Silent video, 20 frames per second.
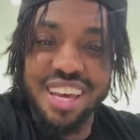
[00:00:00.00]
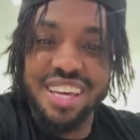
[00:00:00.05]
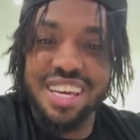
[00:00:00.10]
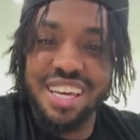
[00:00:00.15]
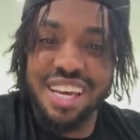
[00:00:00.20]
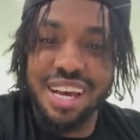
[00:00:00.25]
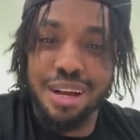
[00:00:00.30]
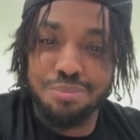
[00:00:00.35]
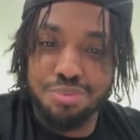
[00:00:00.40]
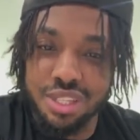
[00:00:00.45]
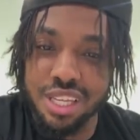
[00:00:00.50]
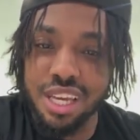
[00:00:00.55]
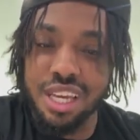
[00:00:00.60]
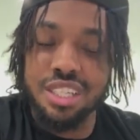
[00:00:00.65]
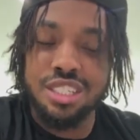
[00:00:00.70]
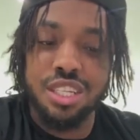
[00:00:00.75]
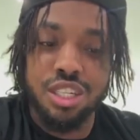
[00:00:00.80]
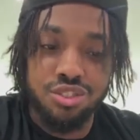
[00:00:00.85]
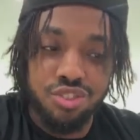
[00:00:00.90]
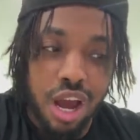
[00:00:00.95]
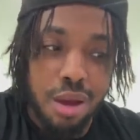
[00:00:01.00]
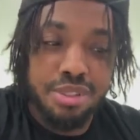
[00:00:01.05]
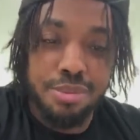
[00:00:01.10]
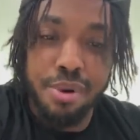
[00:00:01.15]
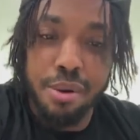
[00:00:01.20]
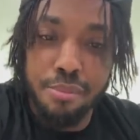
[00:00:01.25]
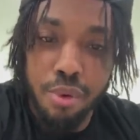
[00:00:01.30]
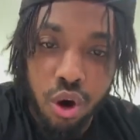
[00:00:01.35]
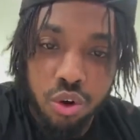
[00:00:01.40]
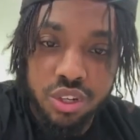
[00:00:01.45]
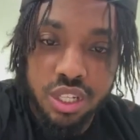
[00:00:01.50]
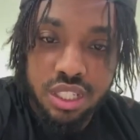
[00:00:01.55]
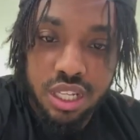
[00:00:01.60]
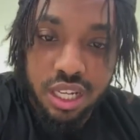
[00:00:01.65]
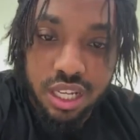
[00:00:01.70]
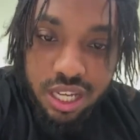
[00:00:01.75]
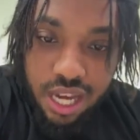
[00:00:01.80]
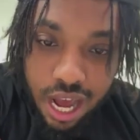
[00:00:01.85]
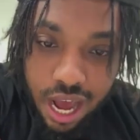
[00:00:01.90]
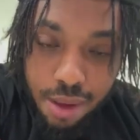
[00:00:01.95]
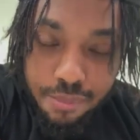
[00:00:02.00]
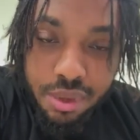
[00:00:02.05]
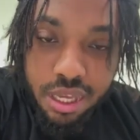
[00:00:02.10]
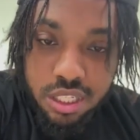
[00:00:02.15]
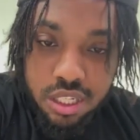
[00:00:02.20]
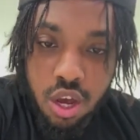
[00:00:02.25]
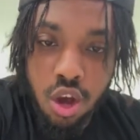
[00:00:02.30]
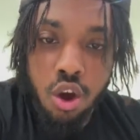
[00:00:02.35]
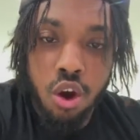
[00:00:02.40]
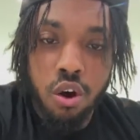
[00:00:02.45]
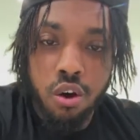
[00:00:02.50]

Can y'all please drop some emojis in the comments